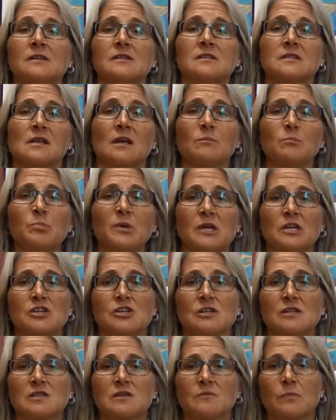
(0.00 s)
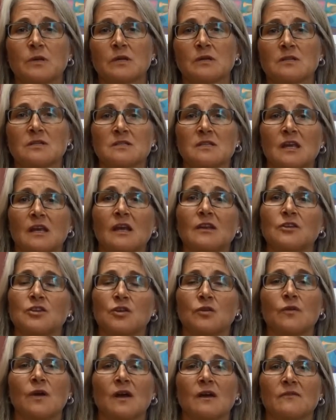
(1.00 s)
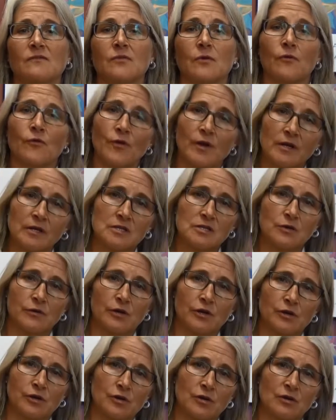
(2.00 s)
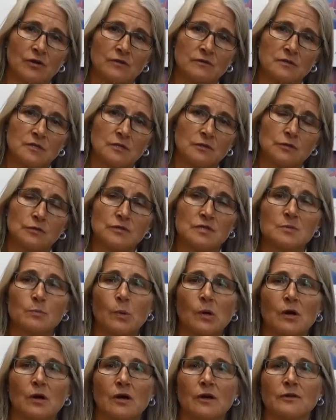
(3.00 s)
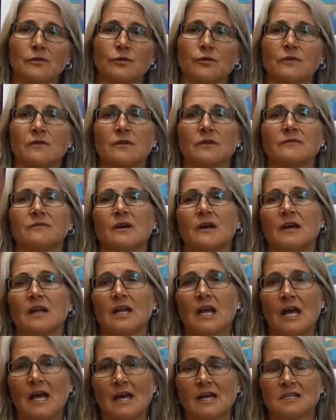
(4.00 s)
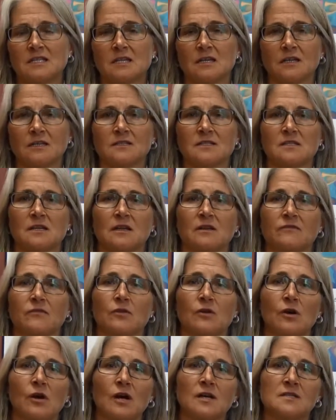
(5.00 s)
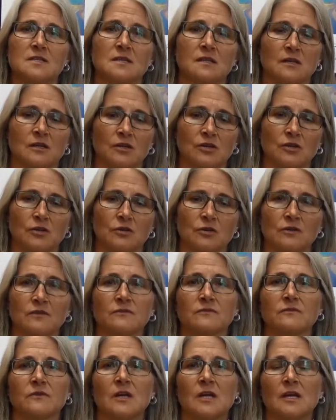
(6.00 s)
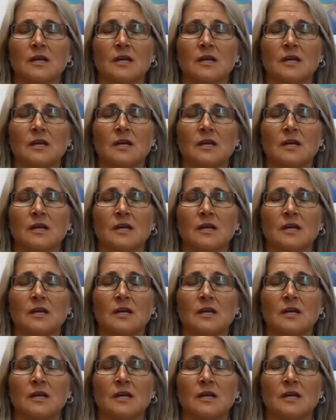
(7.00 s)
Some patients, because they do have hereditary curves in their spine, or they've had accidents that have caused that curve,